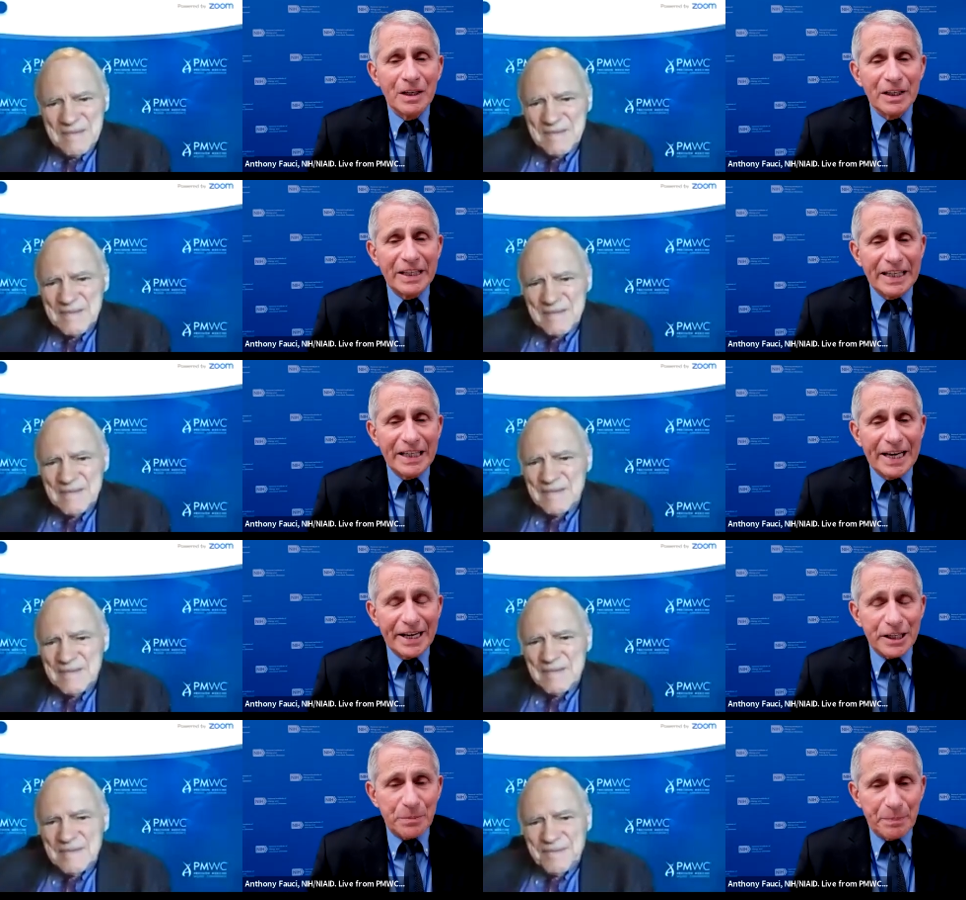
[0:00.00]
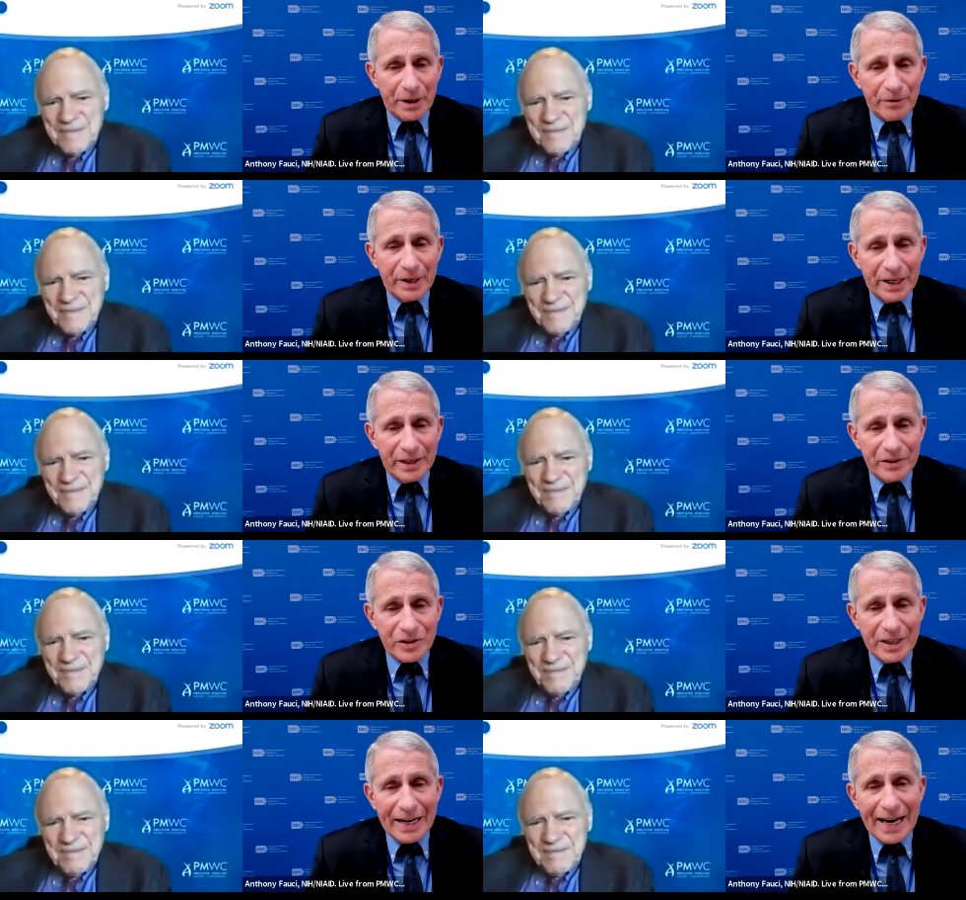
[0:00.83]
Speaker 1: the
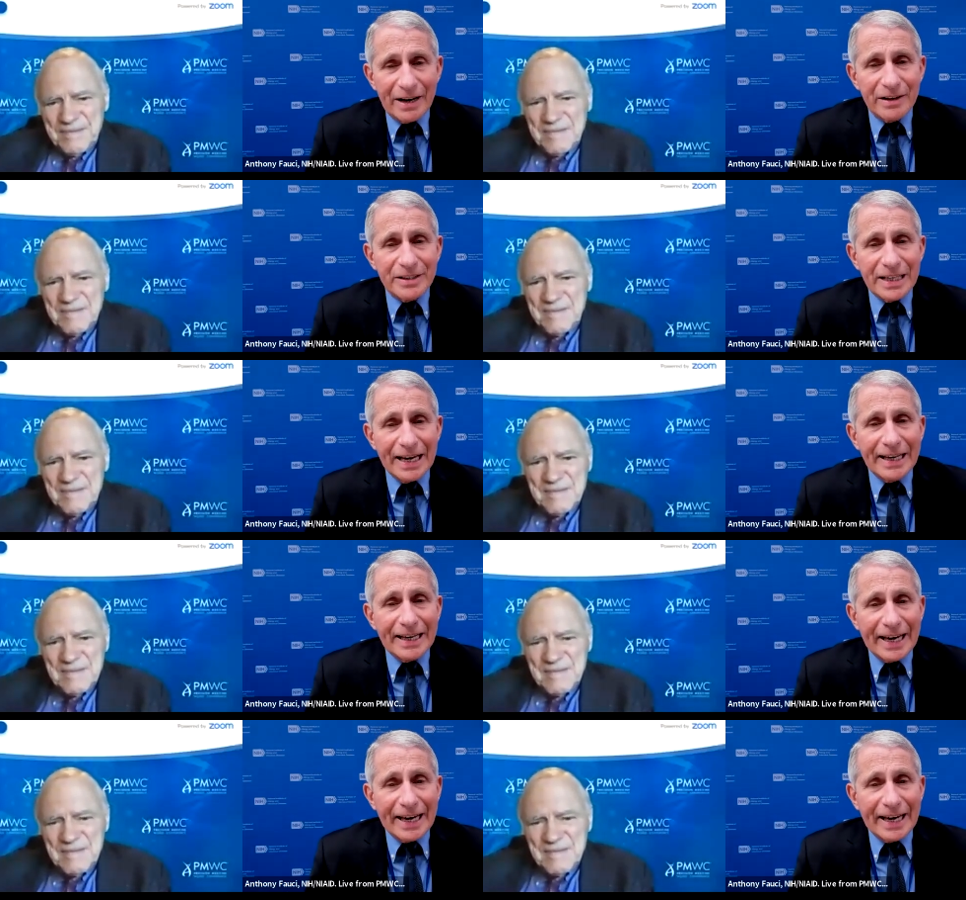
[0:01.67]
experience in how to take